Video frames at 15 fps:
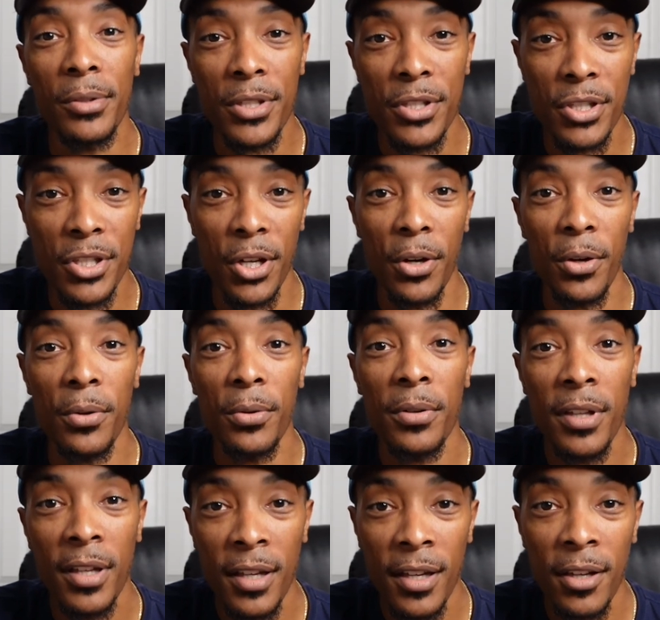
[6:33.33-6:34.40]
the show
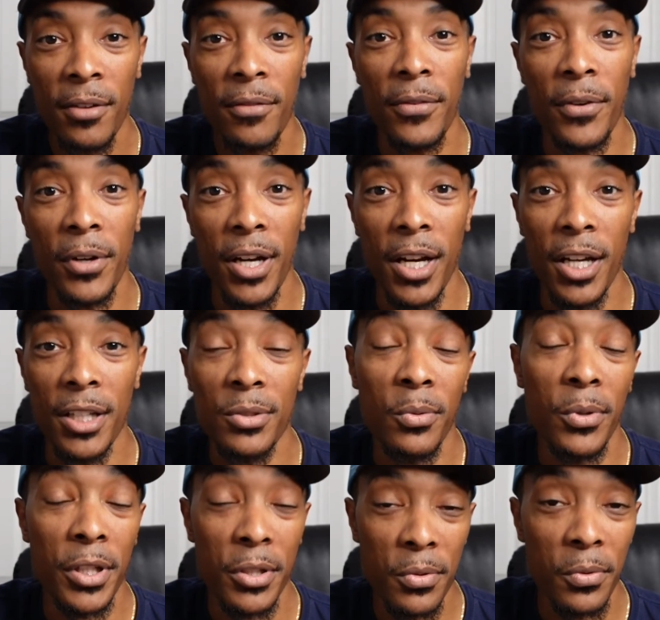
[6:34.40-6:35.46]
for
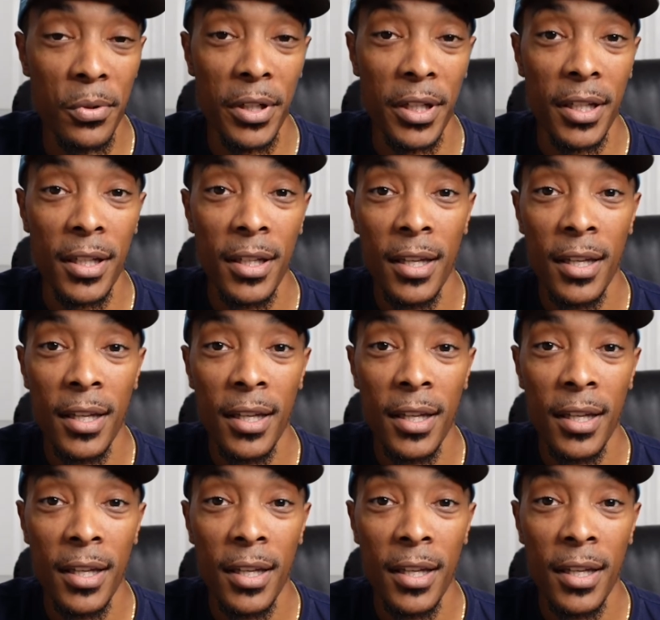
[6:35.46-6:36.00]
2020.